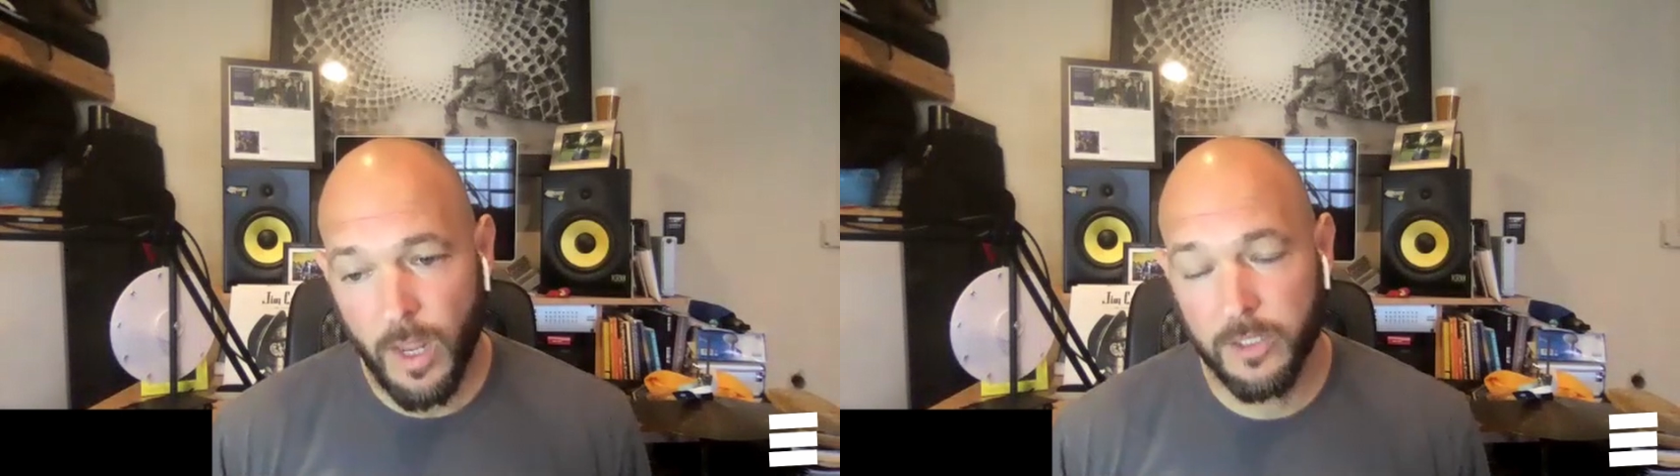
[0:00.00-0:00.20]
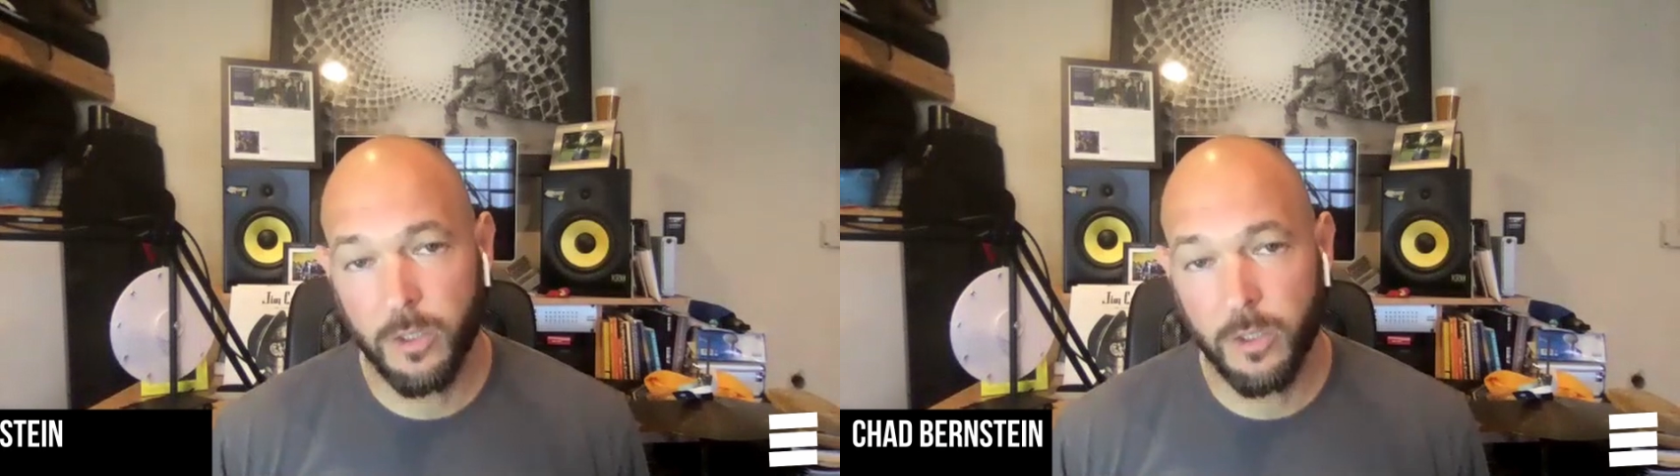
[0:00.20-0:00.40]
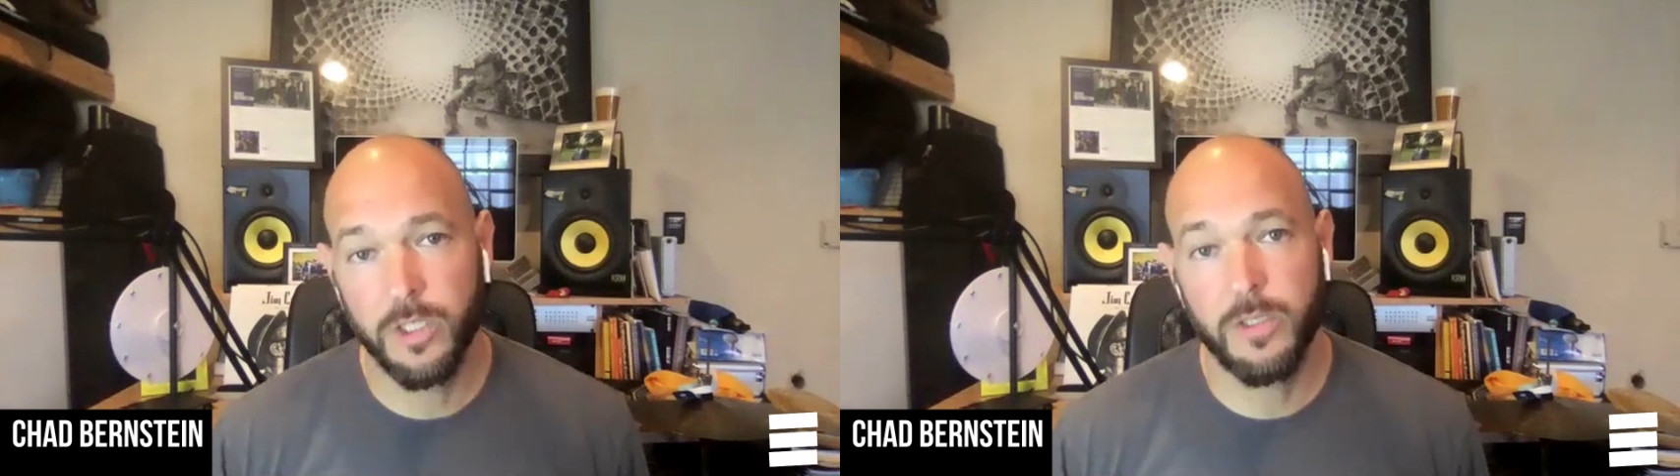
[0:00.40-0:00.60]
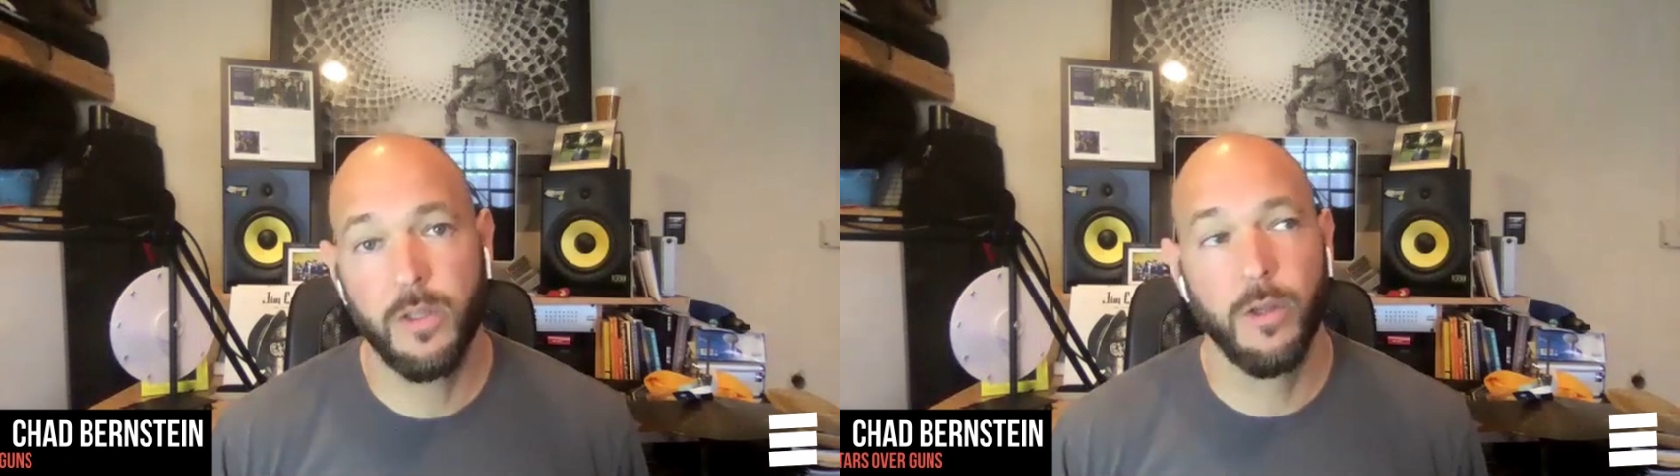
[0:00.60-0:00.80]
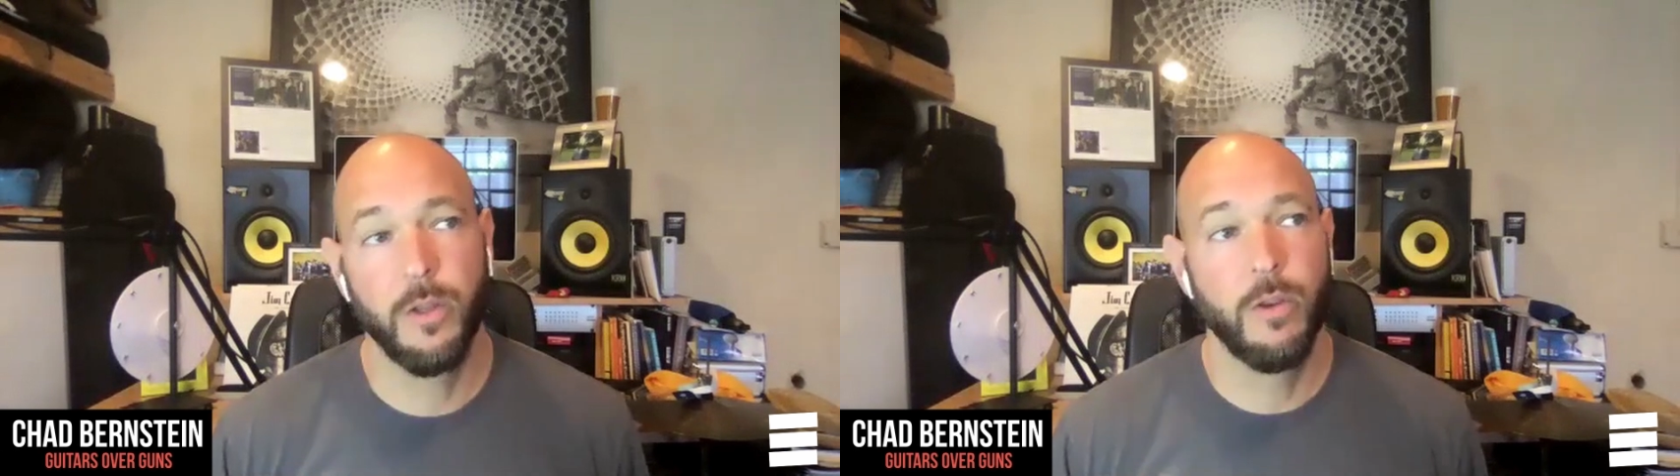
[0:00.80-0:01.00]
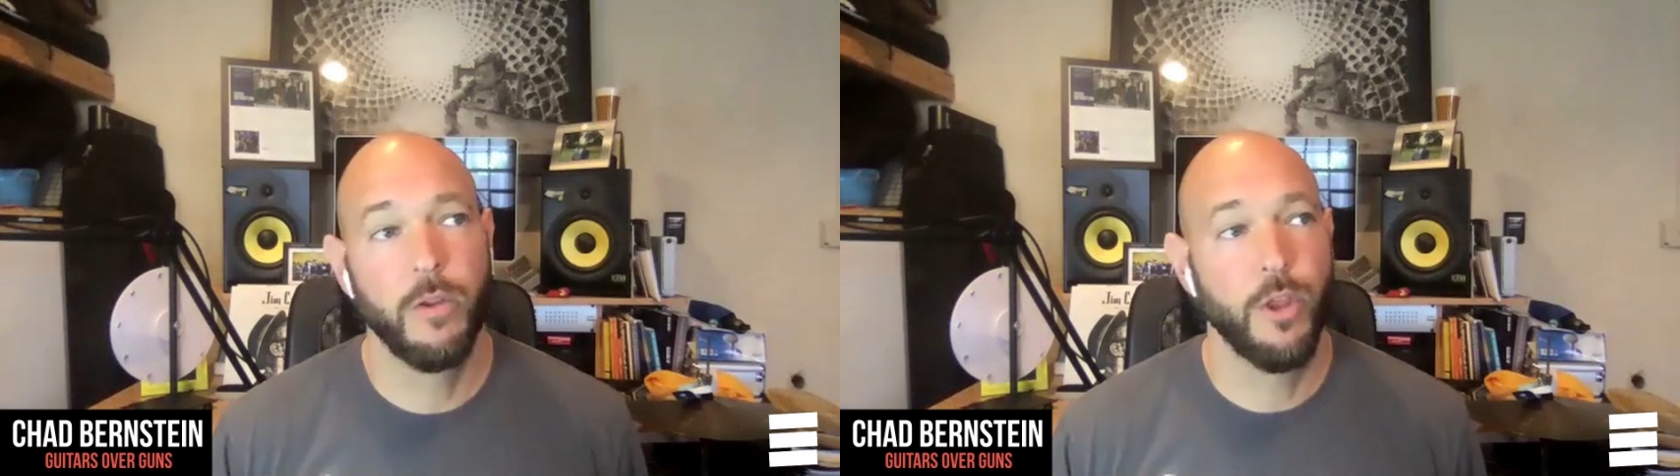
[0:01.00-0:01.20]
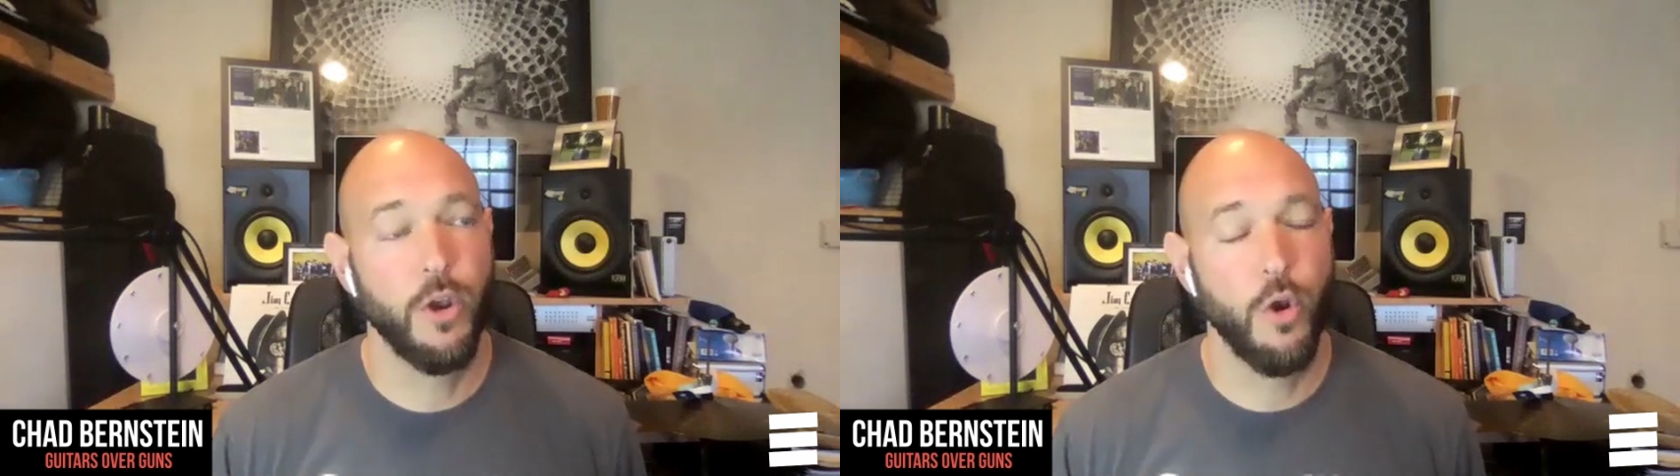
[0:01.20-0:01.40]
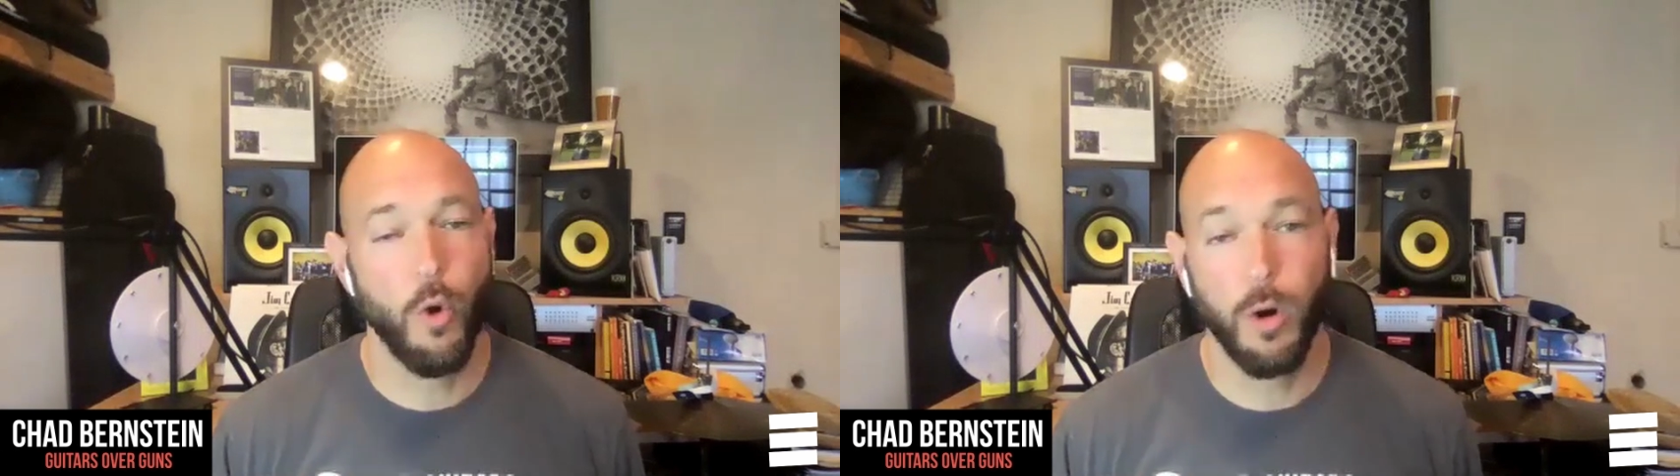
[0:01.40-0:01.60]
and so just the the
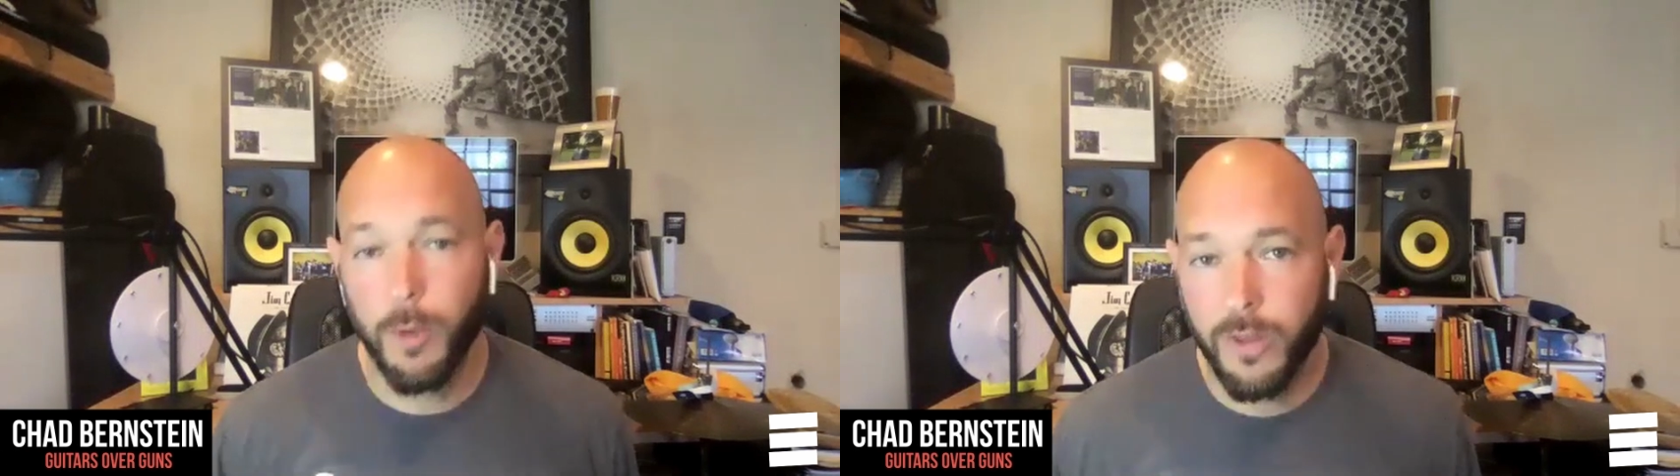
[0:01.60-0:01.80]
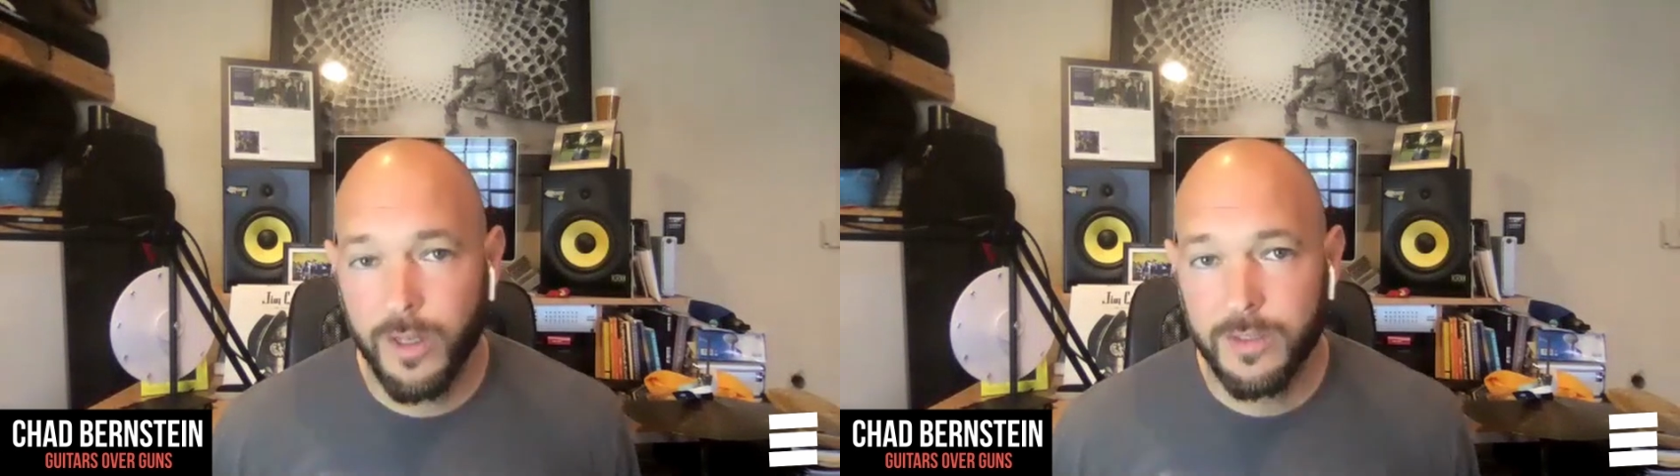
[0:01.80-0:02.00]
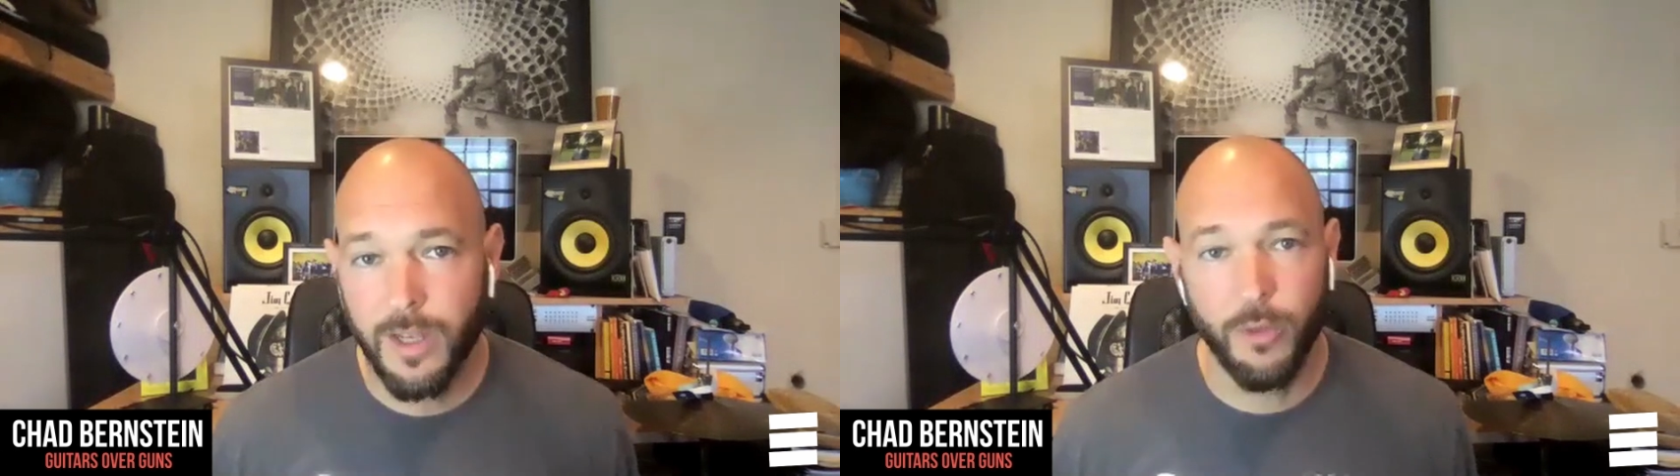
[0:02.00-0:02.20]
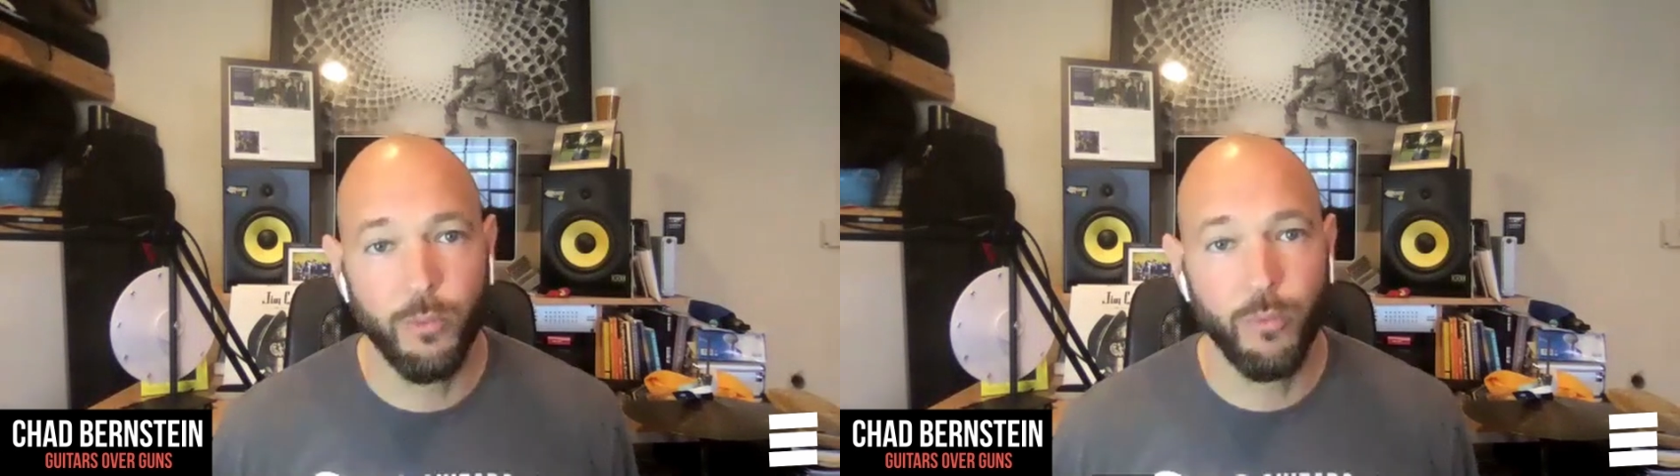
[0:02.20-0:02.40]
normalness and the